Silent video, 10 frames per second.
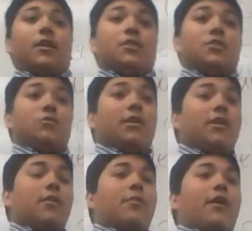She'd wake
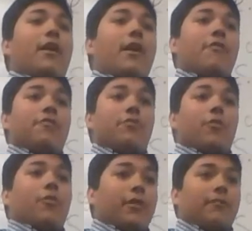up every
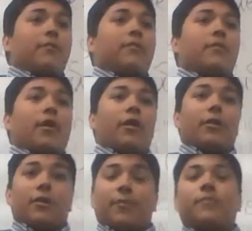morning
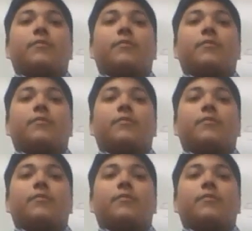early,